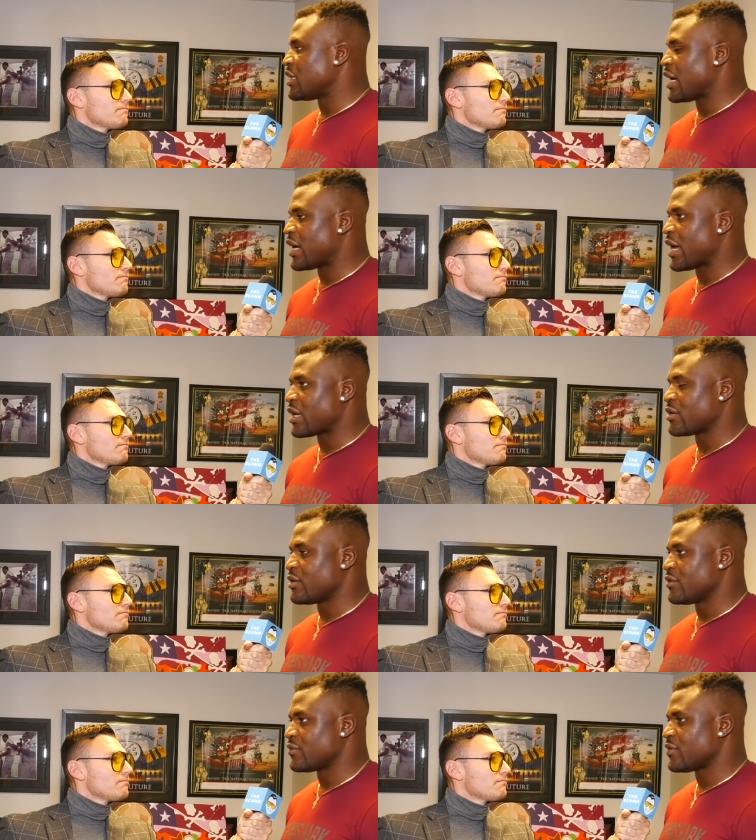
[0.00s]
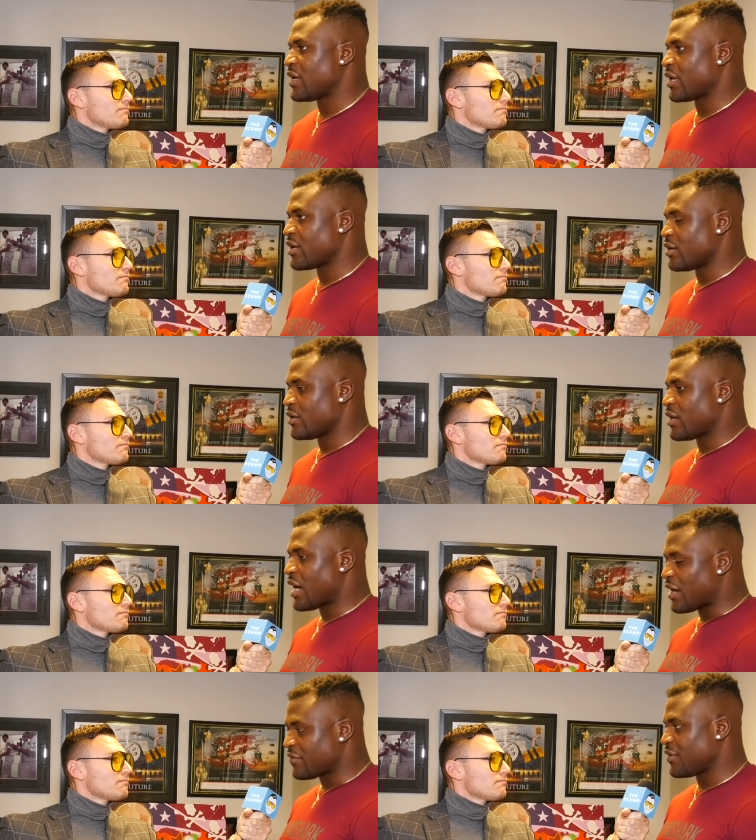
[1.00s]
Speaker 1: that I could have like uh,
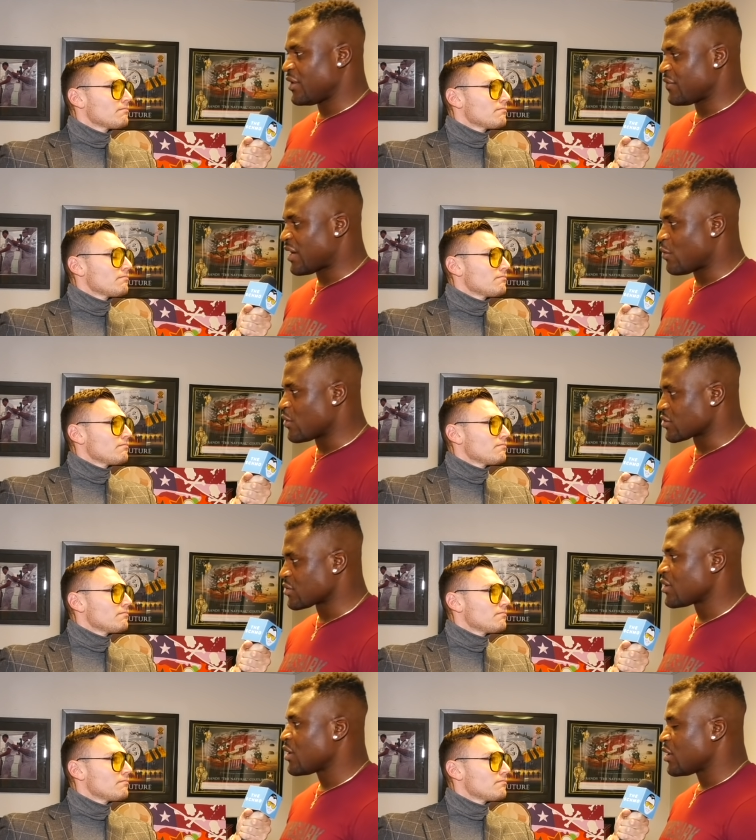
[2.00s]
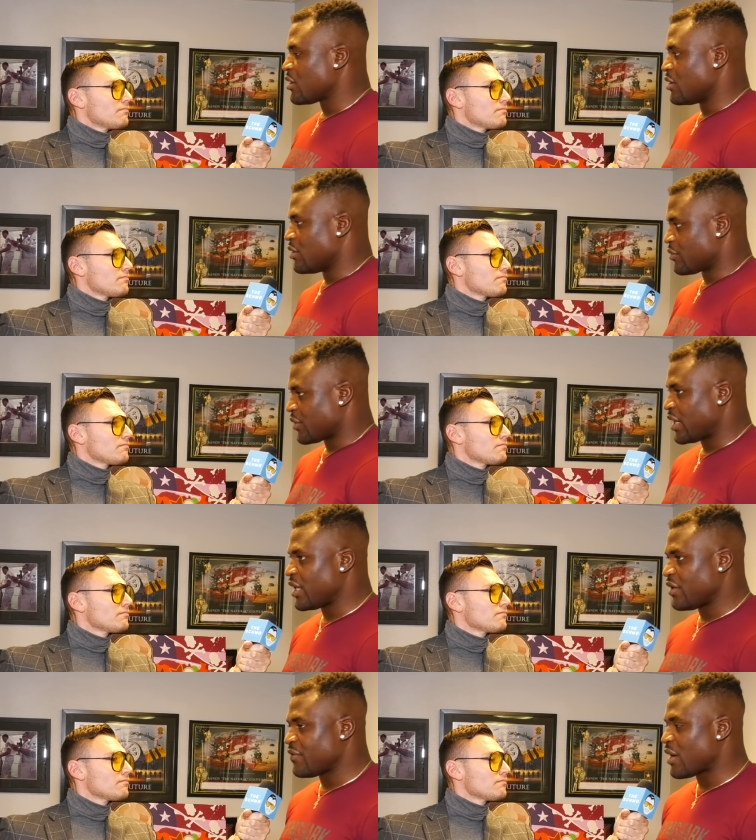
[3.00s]
have if I was uh,
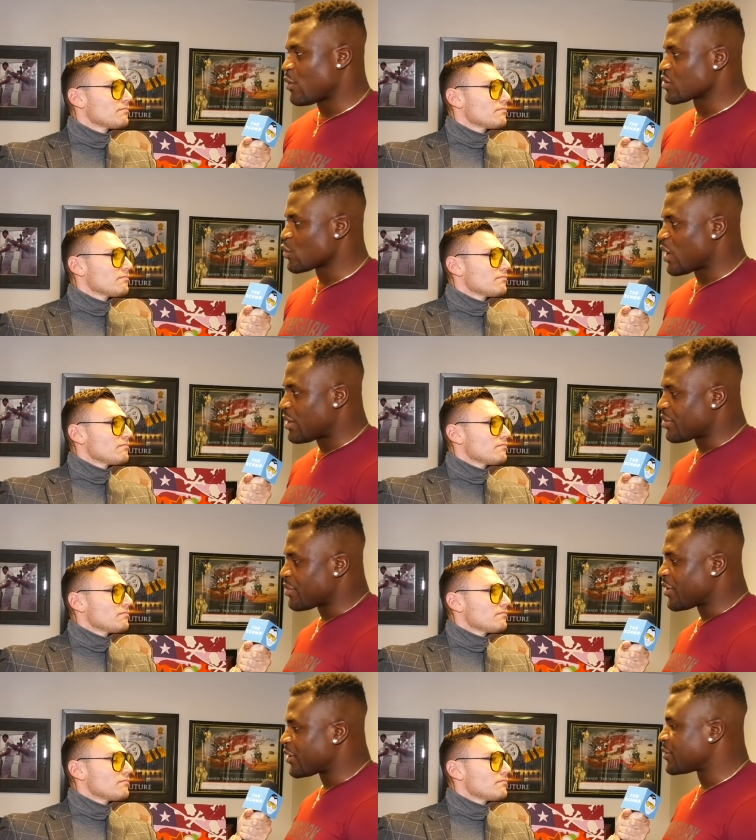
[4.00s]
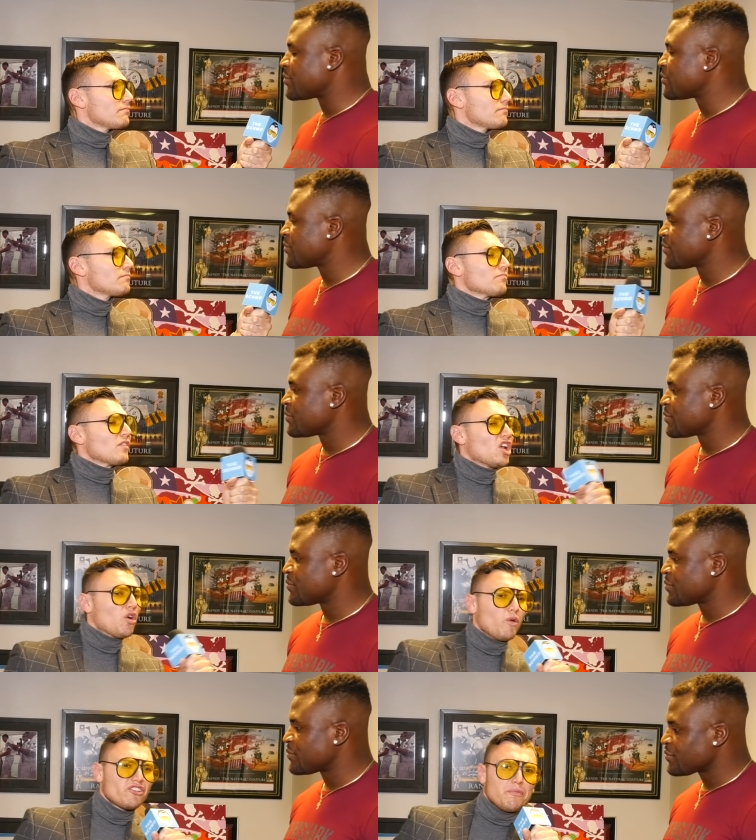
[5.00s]
ready, if I was well prepared.
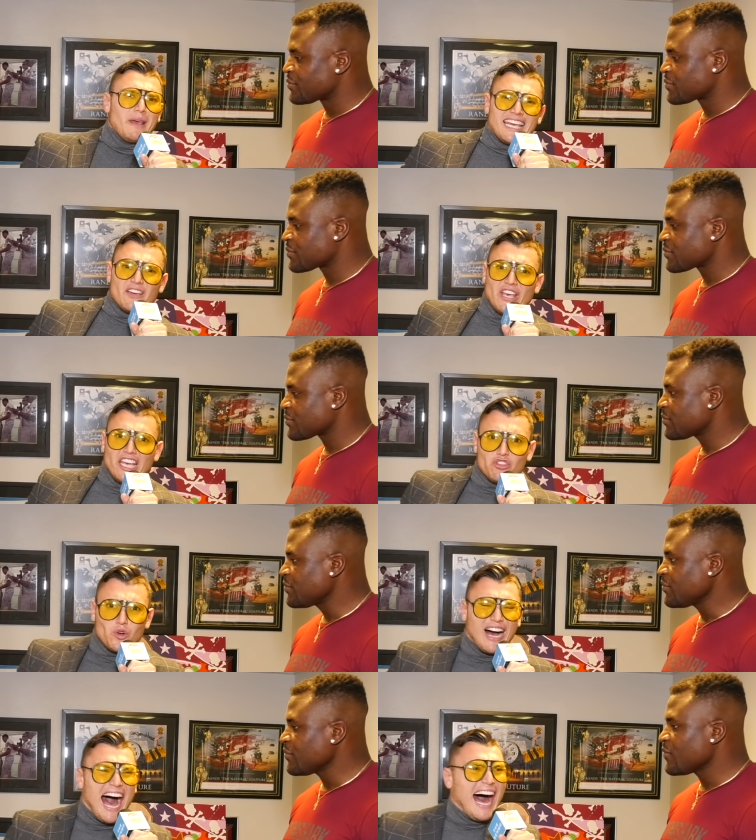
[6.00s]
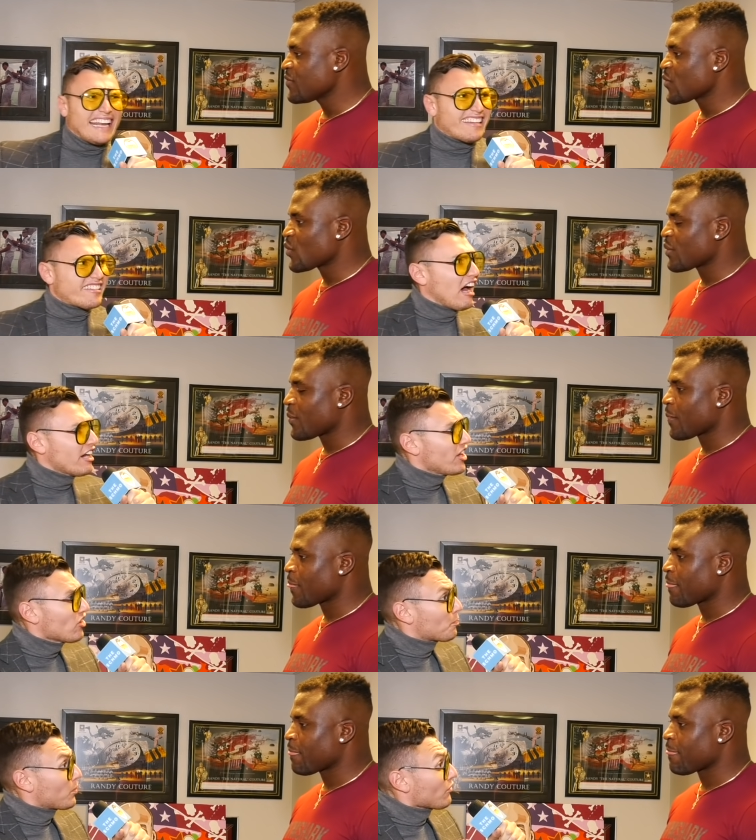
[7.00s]
Speaker 2: What'd you make of Israel
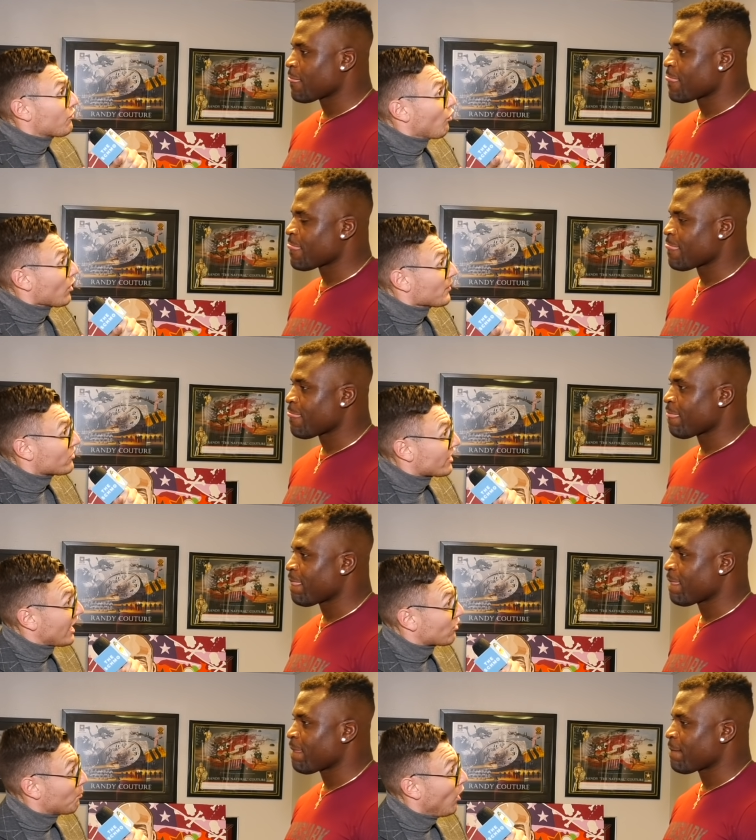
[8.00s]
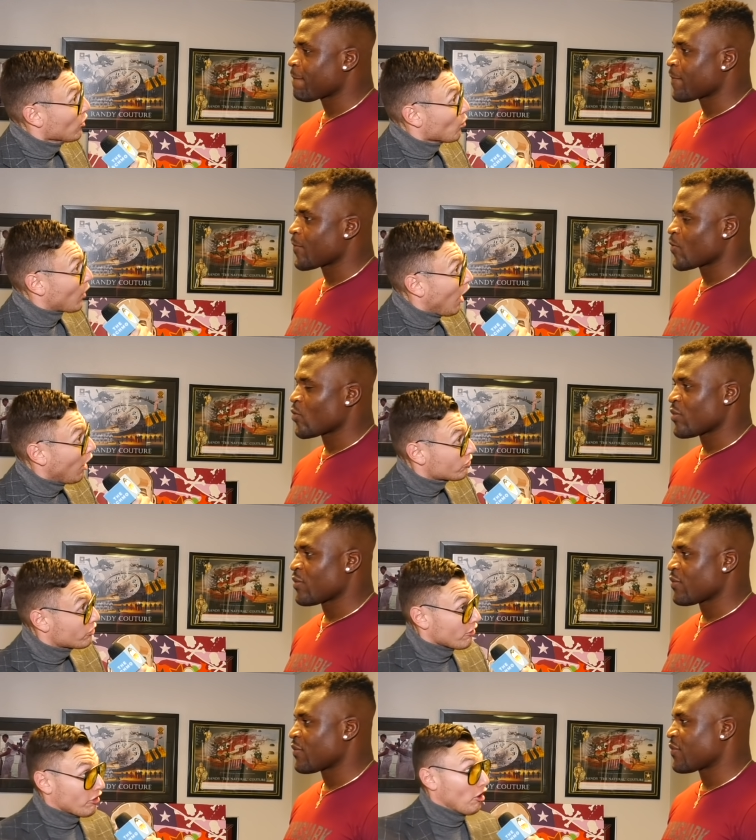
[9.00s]
Adesanya's performance against Paulo
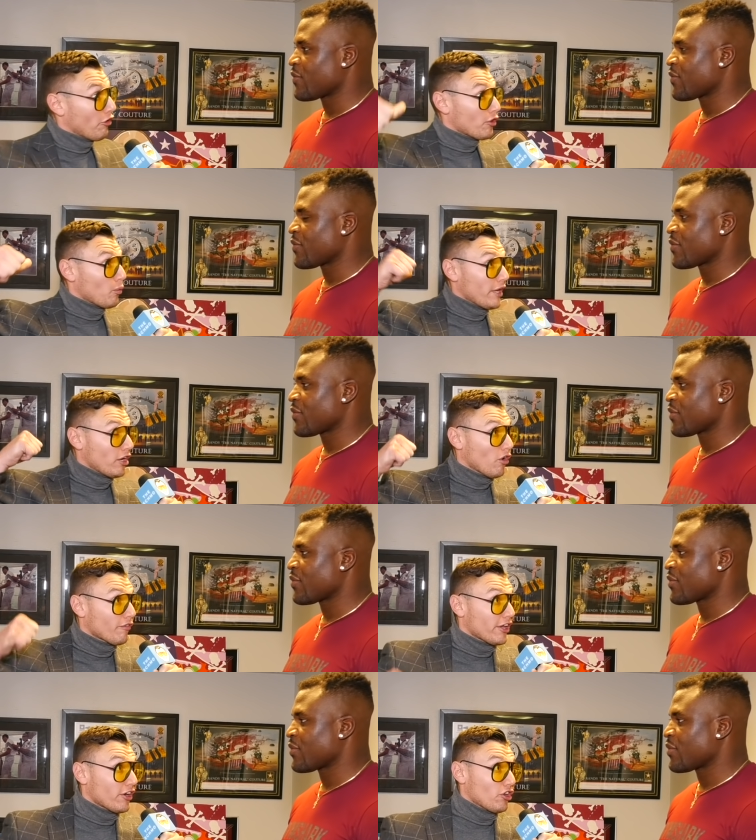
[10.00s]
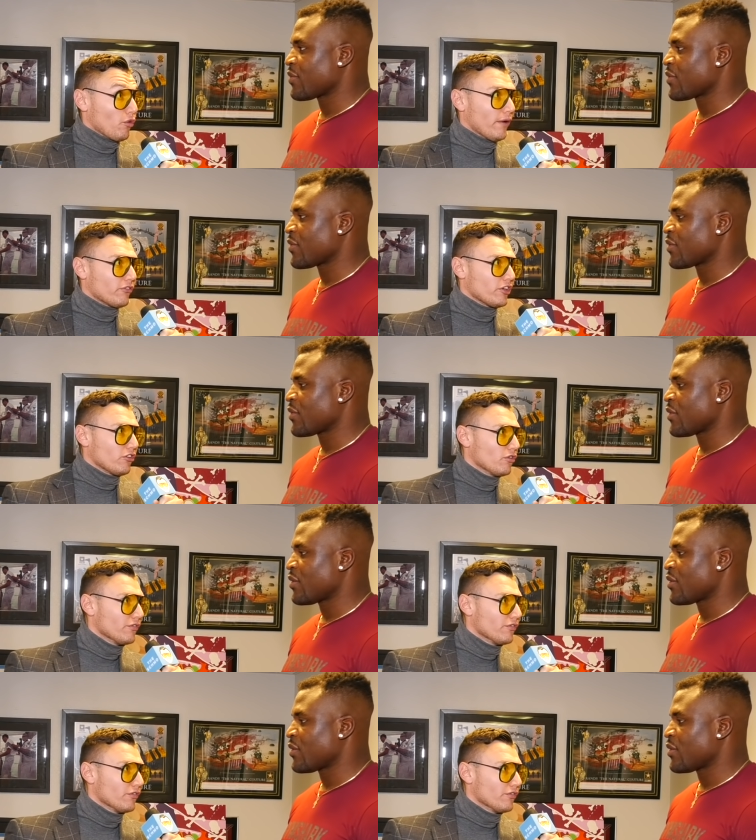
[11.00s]
Costa the other week over there at U F C two